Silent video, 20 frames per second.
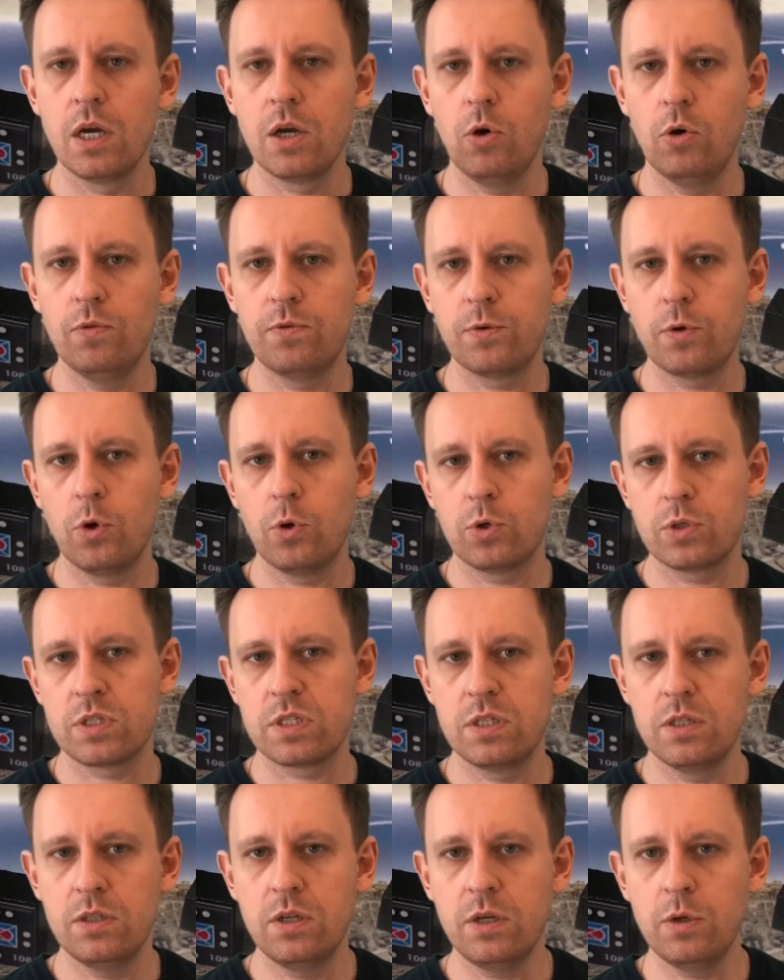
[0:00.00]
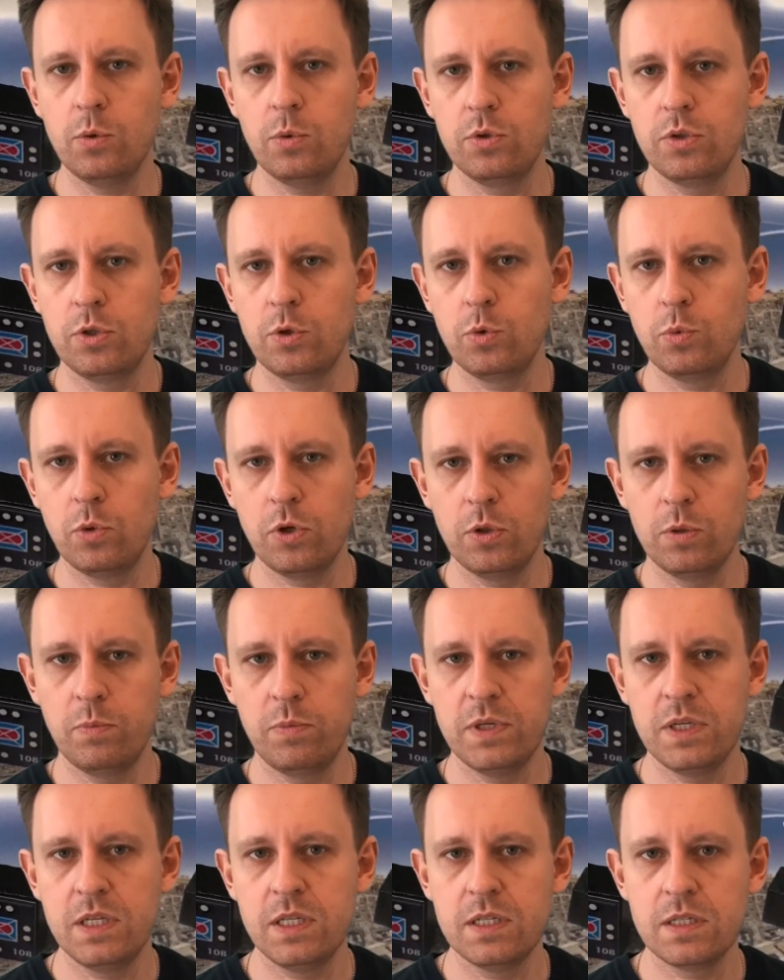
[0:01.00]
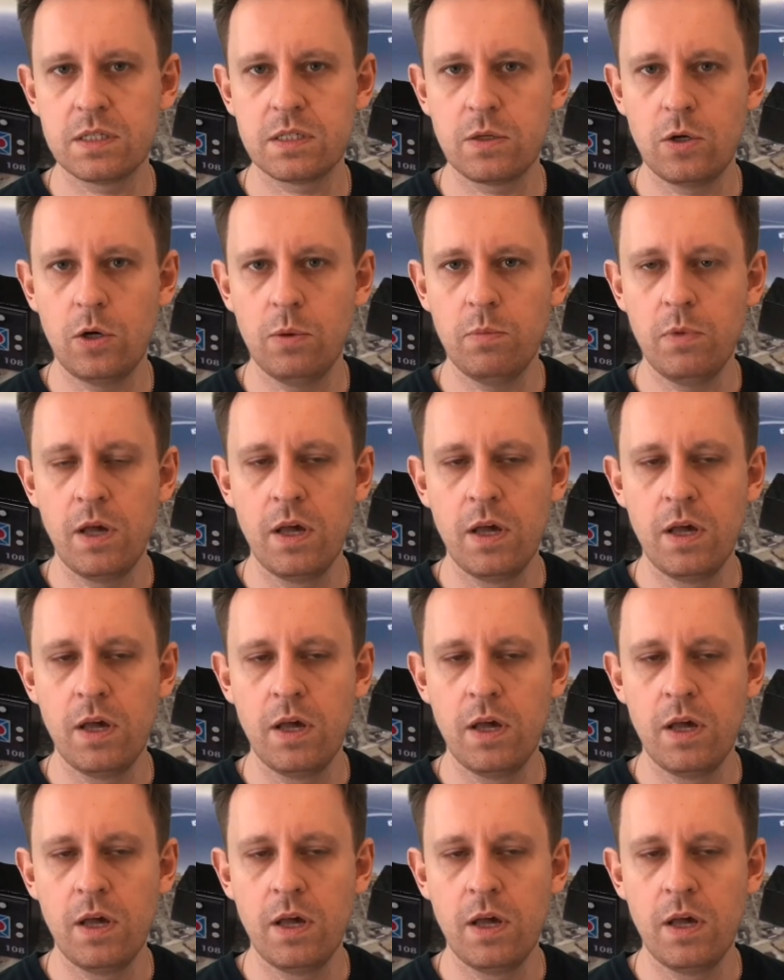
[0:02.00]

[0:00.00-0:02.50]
Of course, there will be some